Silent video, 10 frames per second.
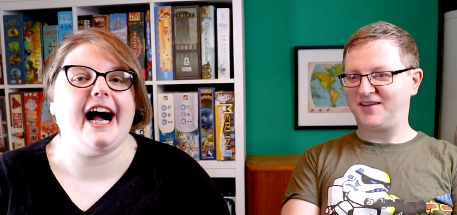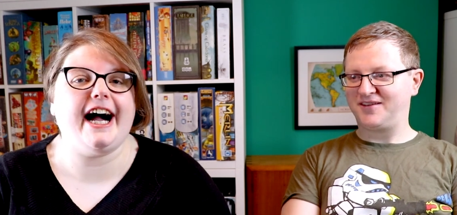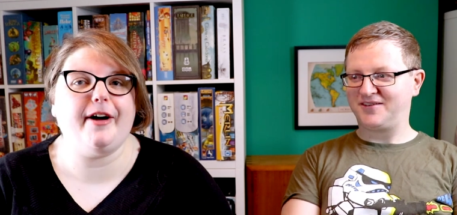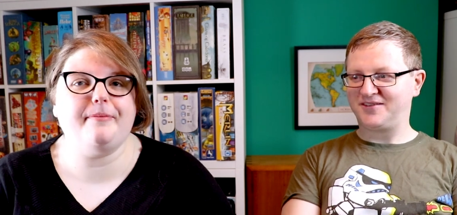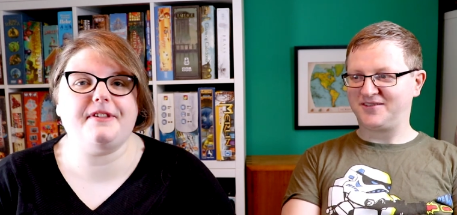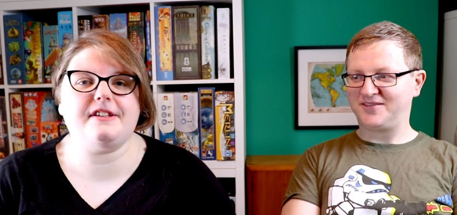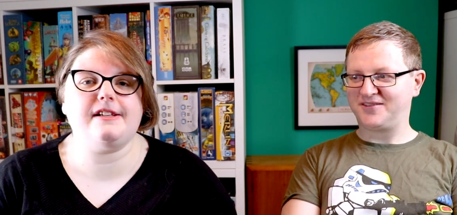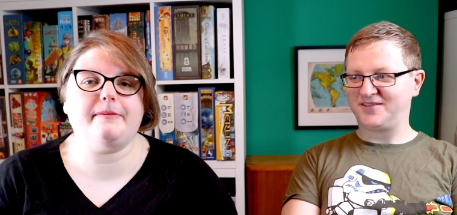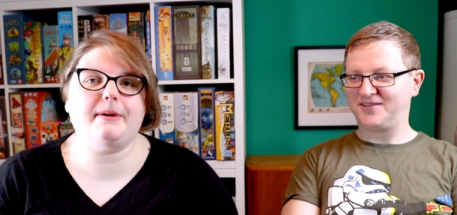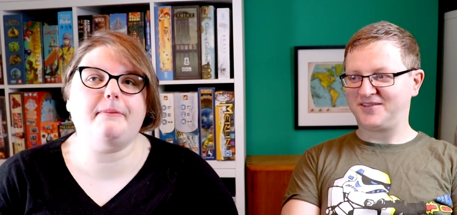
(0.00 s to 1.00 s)
Speaker 1: um,
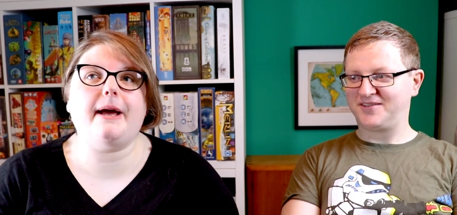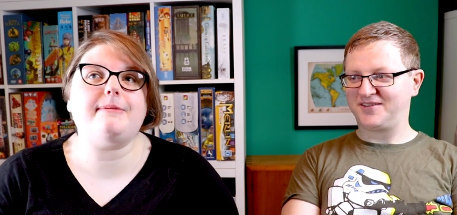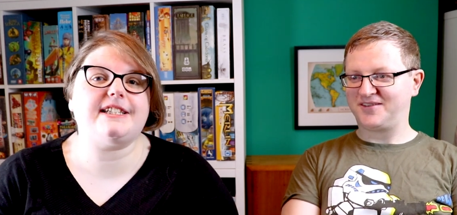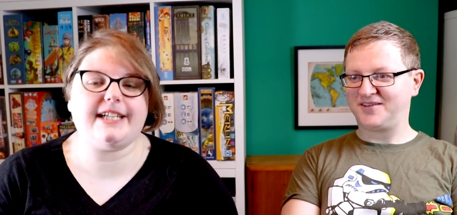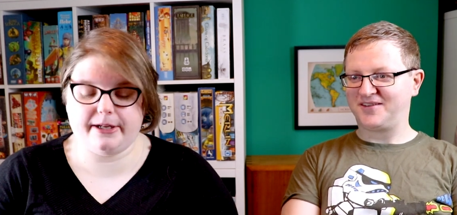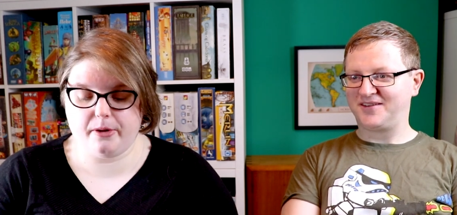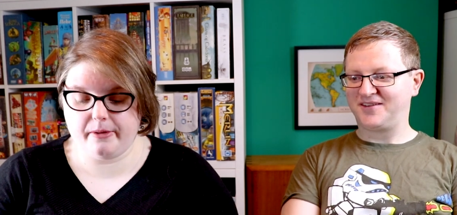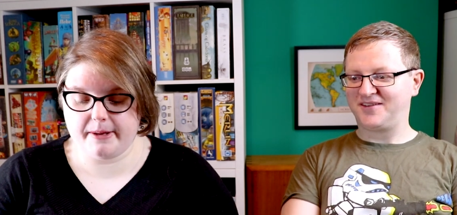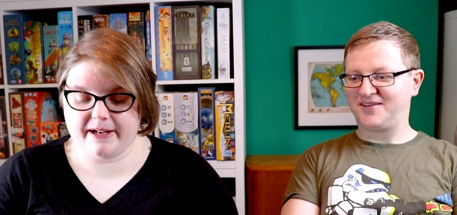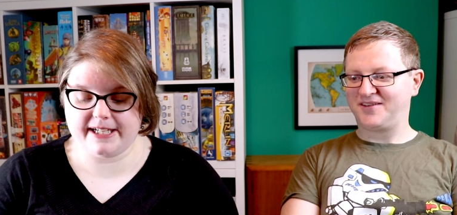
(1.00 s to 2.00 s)
will be able to tell you,
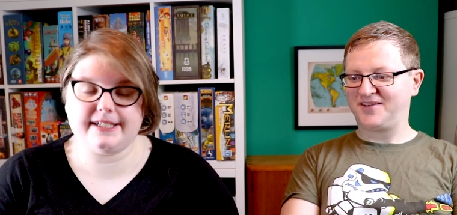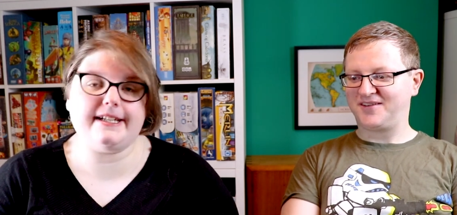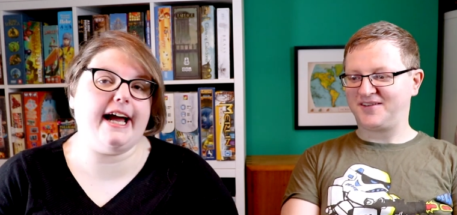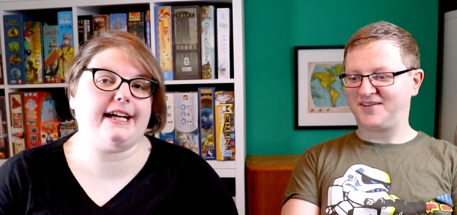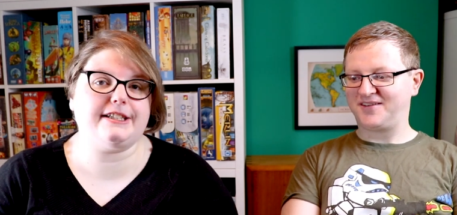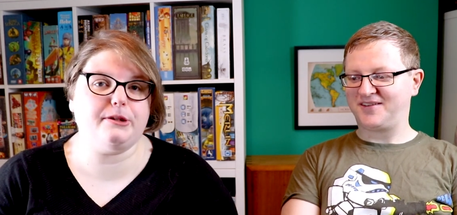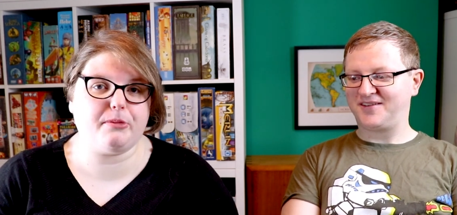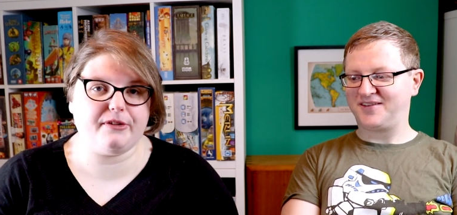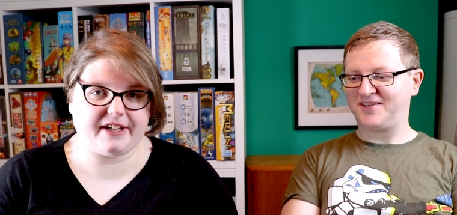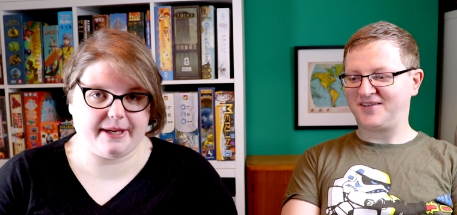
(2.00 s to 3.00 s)
oh, I played X
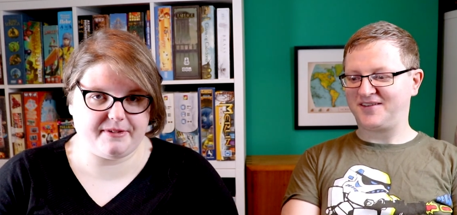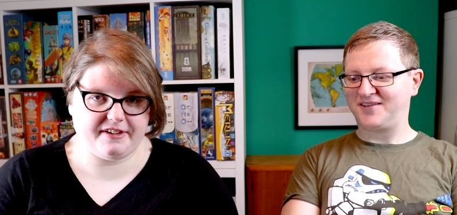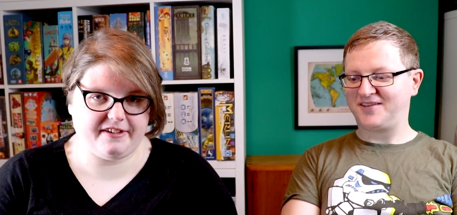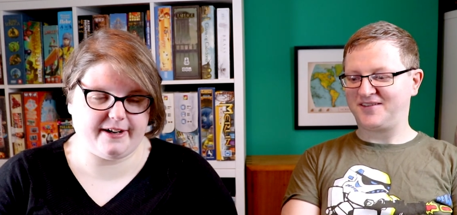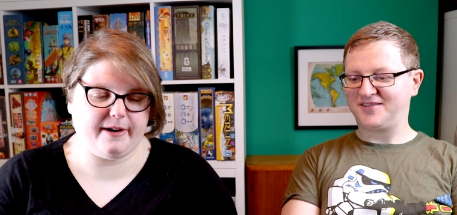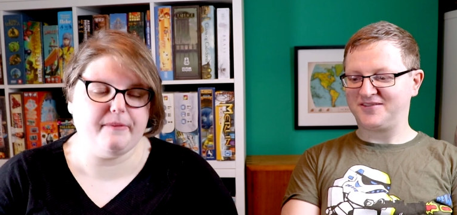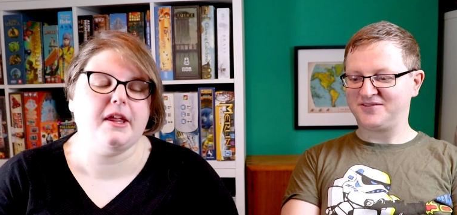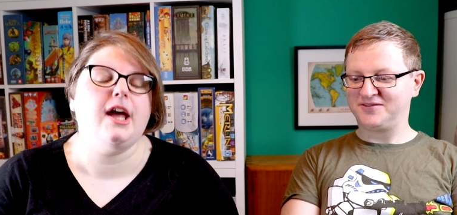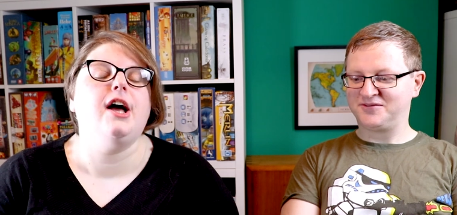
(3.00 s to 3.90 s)
number of games this year.